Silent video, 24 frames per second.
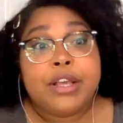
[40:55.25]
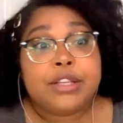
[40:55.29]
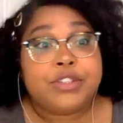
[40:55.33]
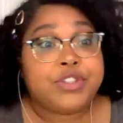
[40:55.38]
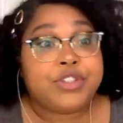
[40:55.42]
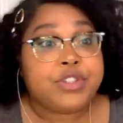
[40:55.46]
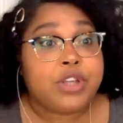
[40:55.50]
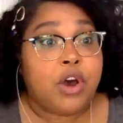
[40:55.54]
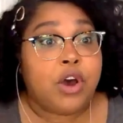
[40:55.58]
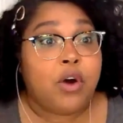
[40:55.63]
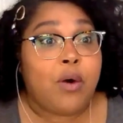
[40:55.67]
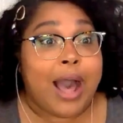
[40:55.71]

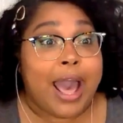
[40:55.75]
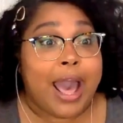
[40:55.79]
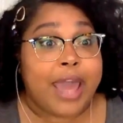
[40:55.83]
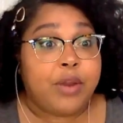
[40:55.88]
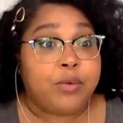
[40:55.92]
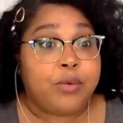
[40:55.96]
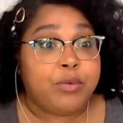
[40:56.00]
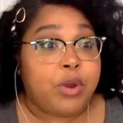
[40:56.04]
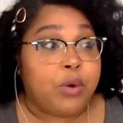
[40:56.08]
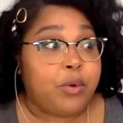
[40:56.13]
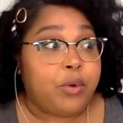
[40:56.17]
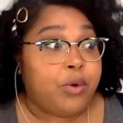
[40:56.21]
So I
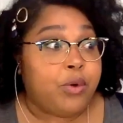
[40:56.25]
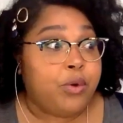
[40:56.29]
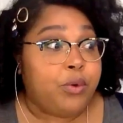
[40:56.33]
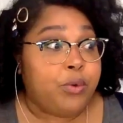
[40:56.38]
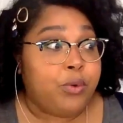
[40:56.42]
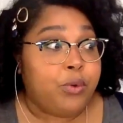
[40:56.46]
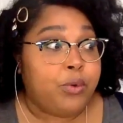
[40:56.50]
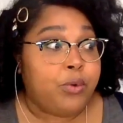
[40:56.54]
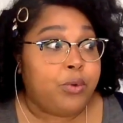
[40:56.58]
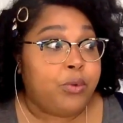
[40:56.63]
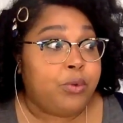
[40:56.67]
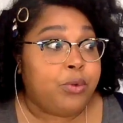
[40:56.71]
don't know
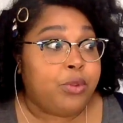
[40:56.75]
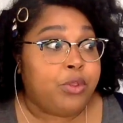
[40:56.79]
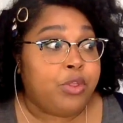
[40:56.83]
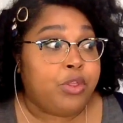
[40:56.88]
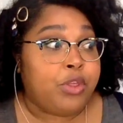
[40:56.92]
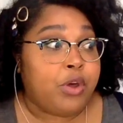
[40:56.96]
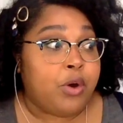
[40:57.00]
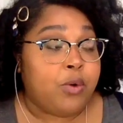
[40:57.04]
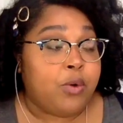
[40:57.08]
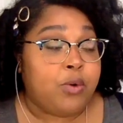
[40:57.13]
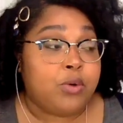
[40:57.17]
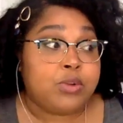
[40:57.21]
who
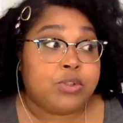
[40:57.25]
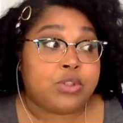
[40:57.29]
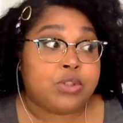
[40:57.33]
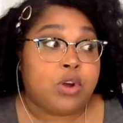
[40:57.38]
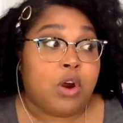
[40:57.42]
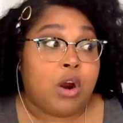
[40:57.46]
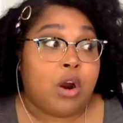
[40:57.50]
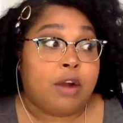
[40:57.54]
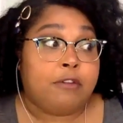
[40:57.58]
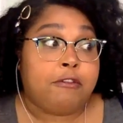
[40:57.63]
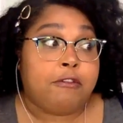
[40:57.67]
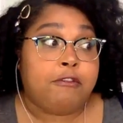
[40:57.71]
those
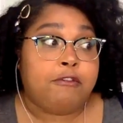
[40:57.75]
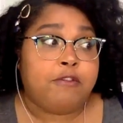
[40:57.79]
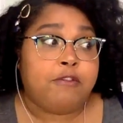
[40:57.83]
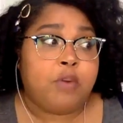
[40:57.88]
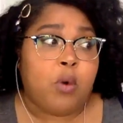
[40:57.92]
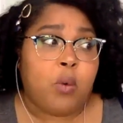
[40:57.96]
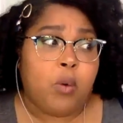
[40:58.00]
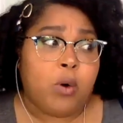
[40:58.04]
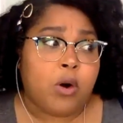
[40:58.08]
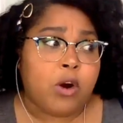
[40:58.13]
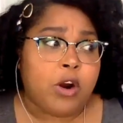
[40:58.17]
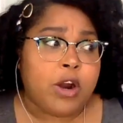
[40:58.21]
are
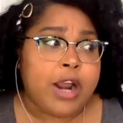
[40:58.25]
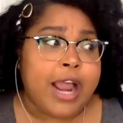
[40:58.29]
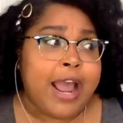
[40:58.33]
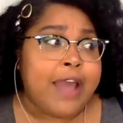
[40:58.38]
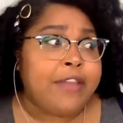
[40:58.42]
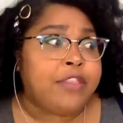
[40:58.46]
for.